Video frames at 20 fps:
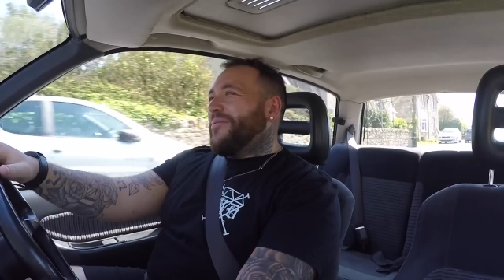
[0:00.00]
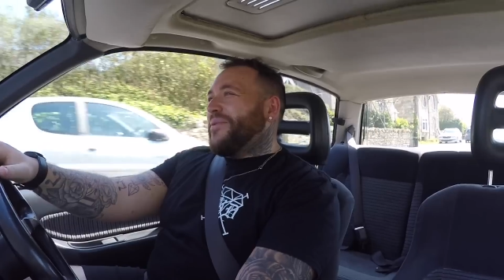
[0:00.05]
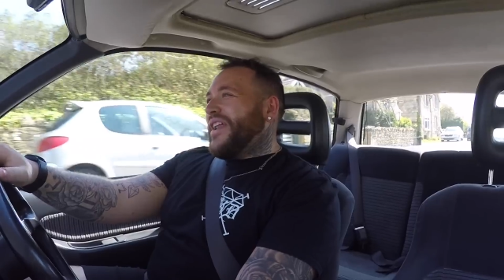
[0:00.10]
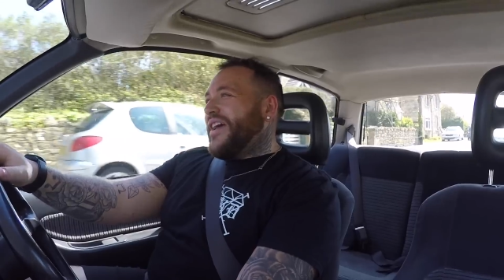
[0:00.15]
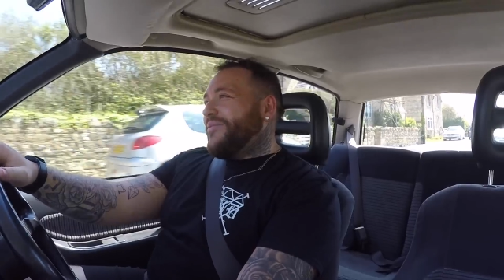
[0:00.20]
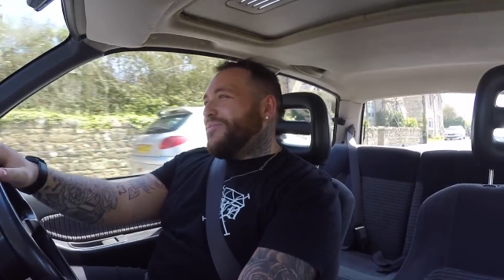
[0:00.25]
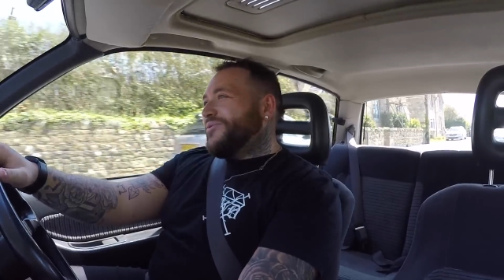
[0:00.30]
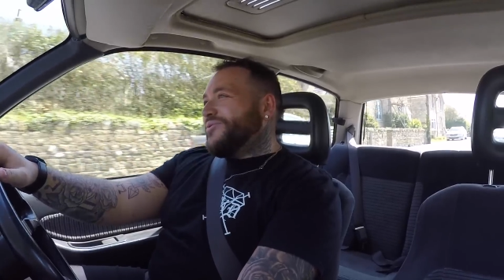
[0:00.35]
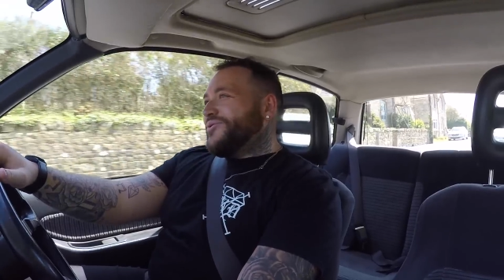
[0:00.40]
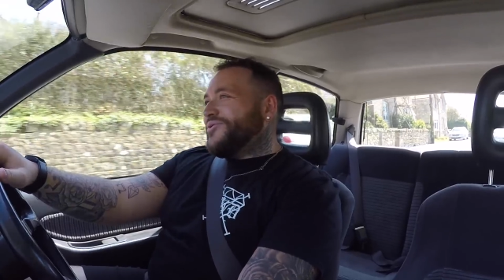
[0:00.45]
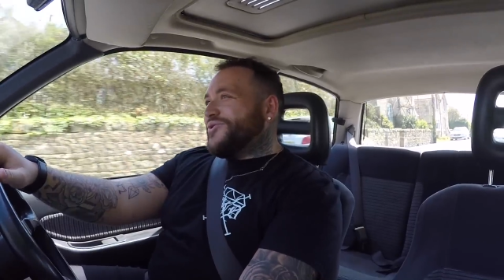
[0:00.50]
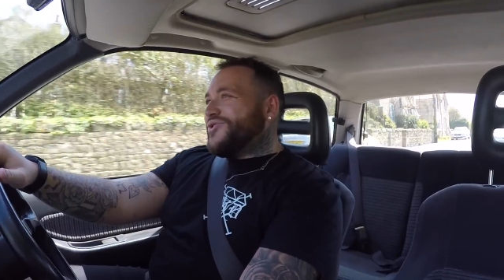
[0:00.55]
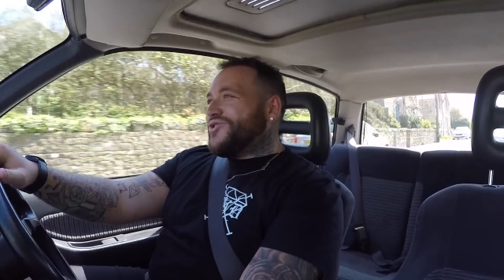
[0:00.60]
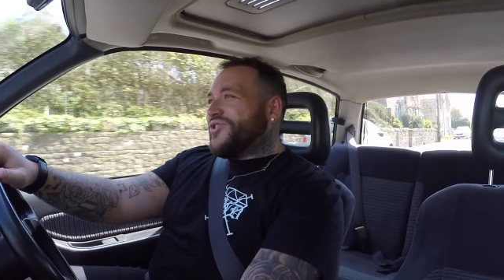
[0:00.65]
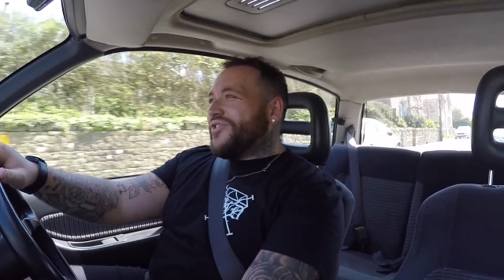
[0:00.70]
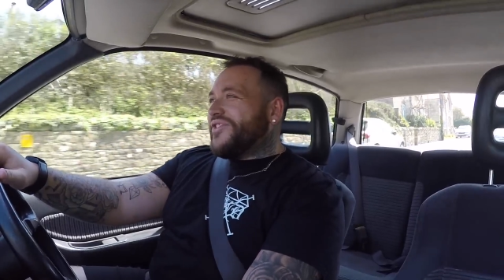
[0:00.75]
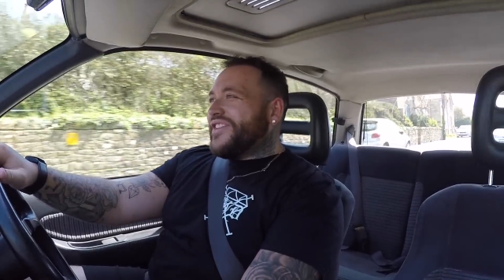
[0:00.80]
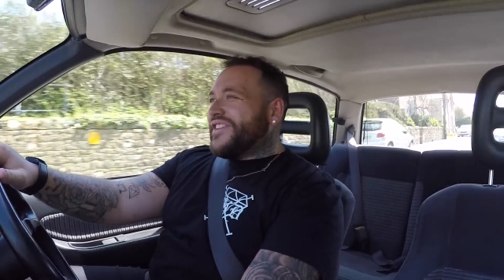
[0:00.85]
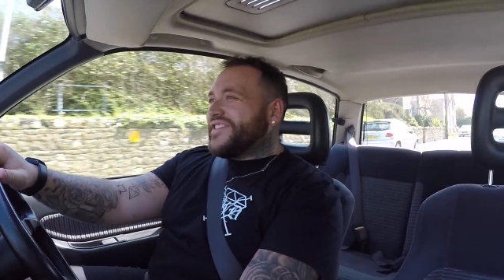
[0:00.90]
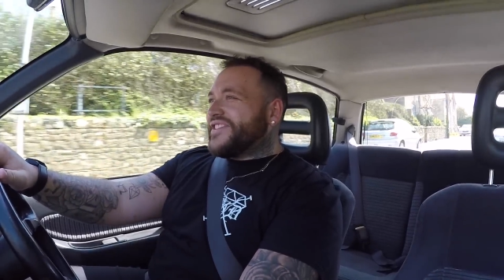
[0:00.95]
I've been able to
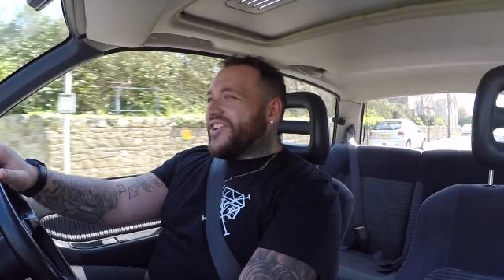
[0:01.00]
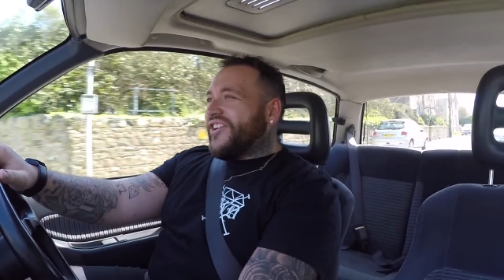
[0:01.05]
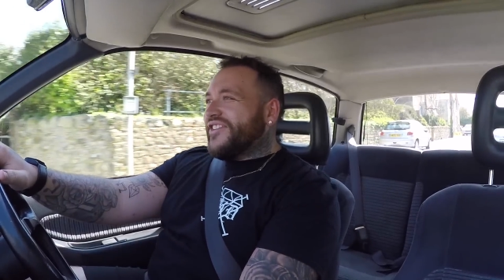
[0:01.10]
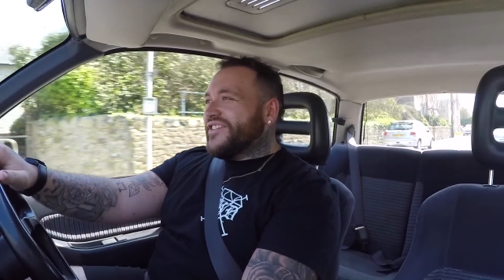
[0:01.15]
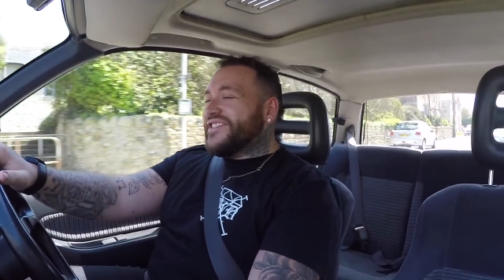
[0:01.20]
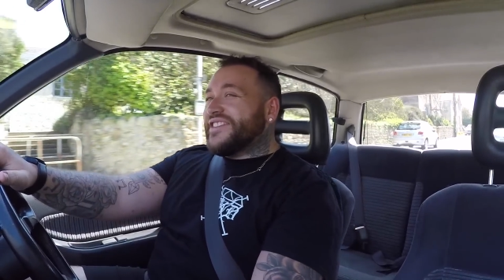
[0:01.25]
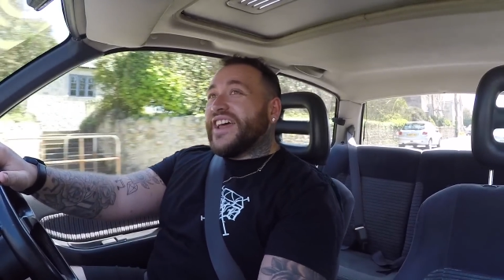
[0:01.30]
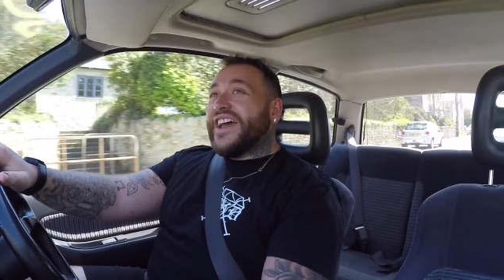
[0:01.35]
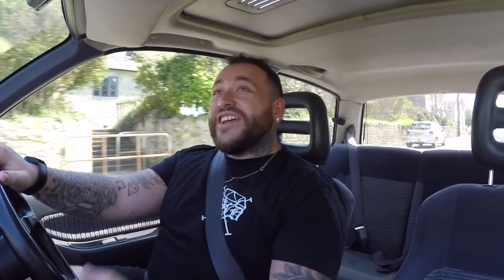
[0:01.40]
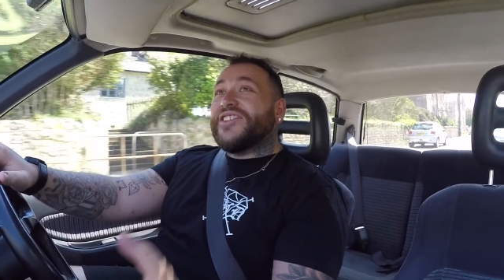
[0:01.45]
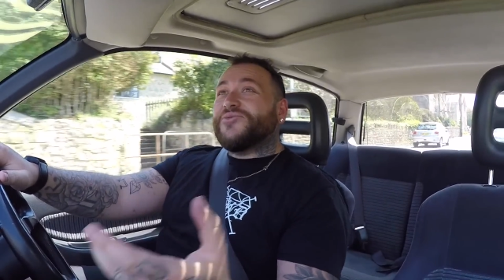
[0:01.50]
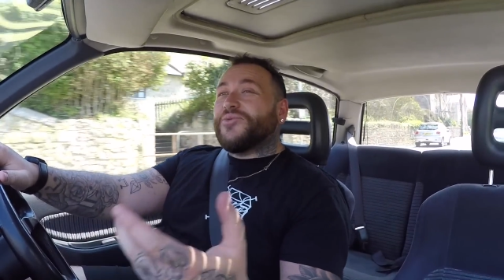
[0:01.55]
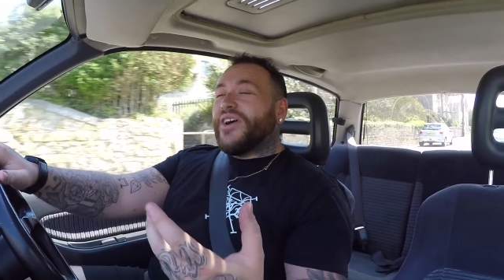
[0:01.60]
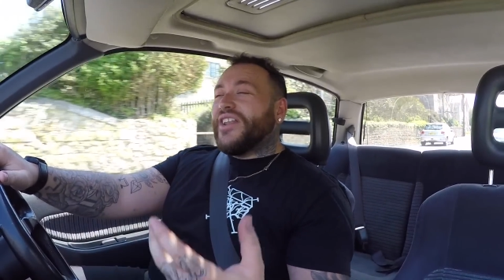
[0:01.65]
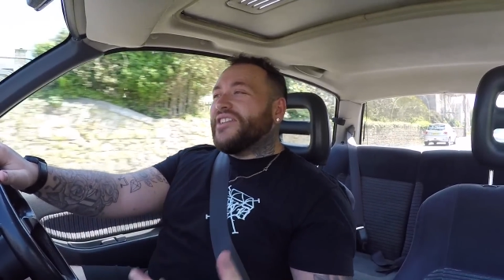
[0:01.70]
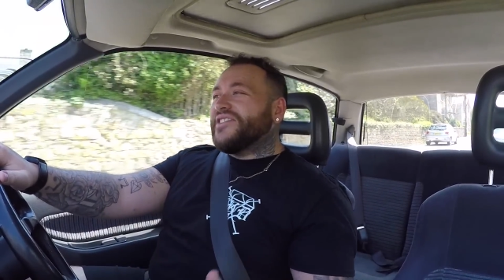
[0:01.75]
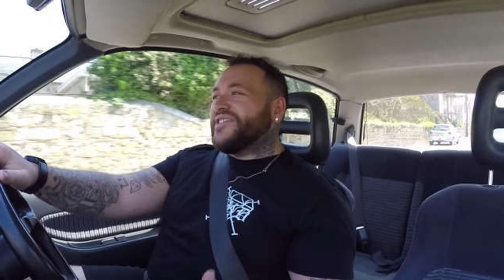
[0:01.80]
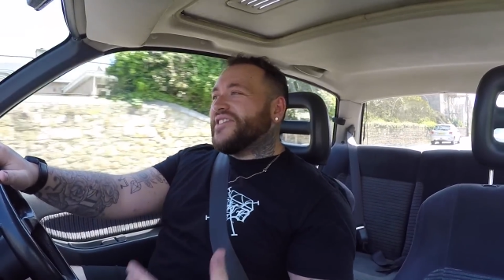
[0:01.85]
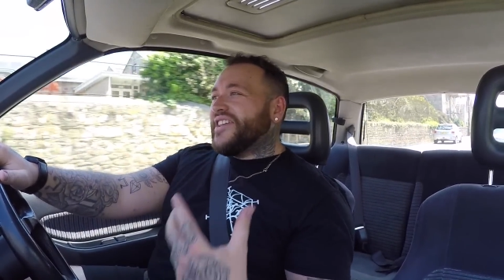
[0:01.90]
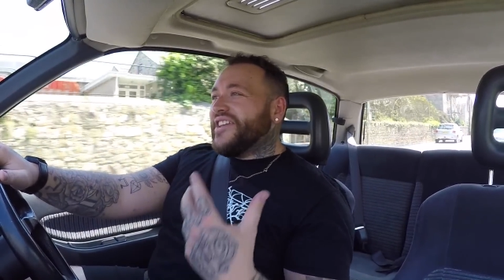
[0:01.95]
shoot this car today, as
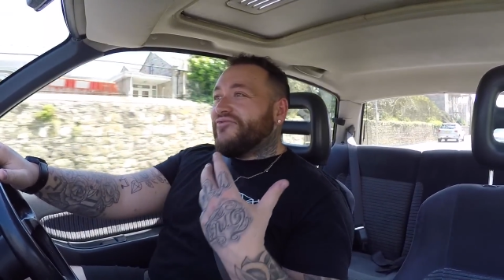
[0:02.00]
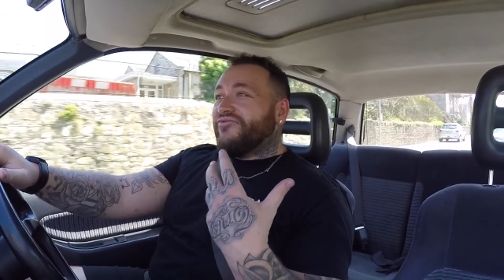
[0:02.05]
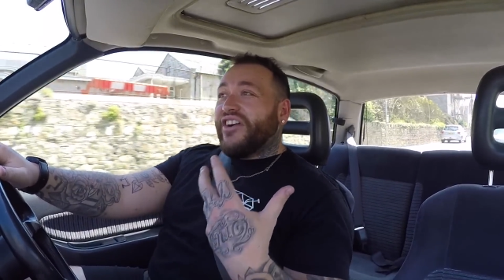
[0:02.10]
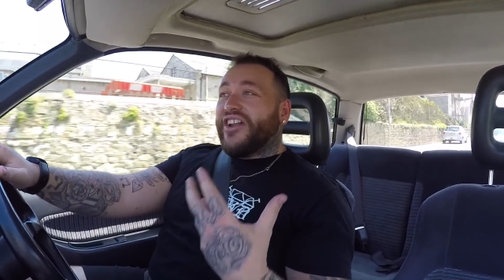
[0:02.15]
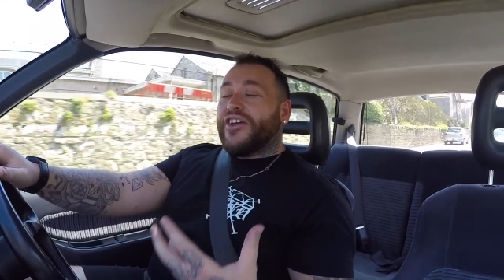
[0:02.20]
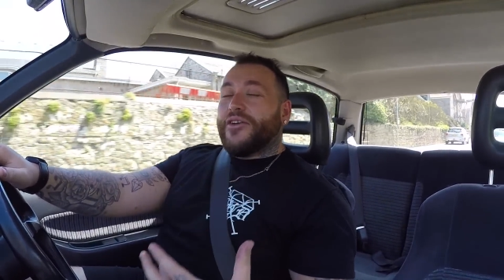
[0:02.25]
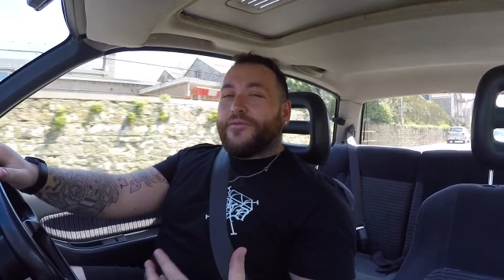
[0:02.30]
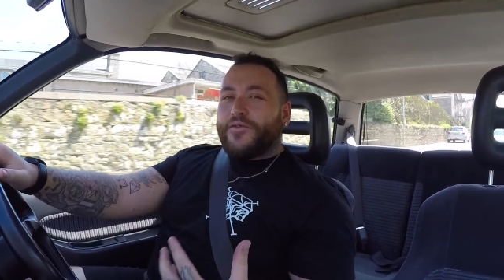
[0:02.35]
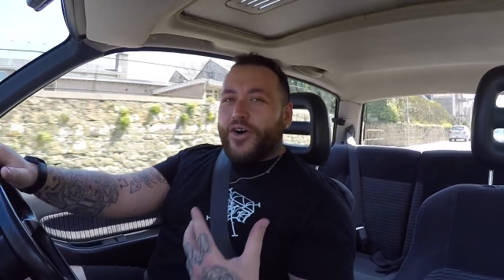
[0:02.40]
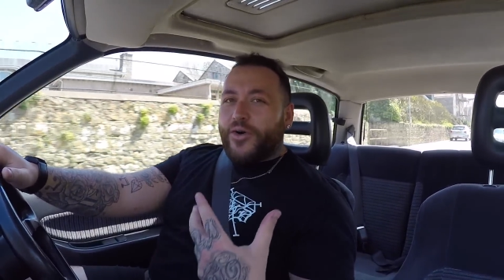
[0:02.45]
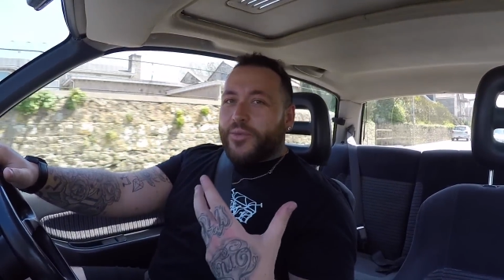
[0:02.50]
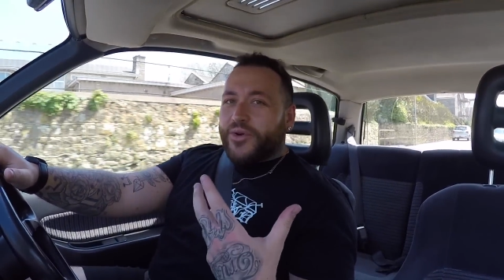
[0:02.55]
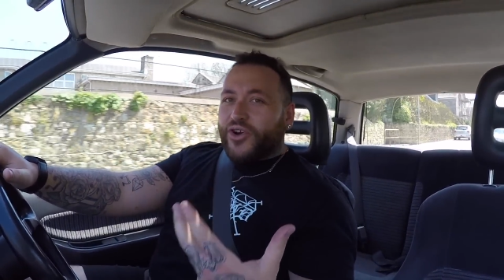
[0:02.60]
well as the Renault 5.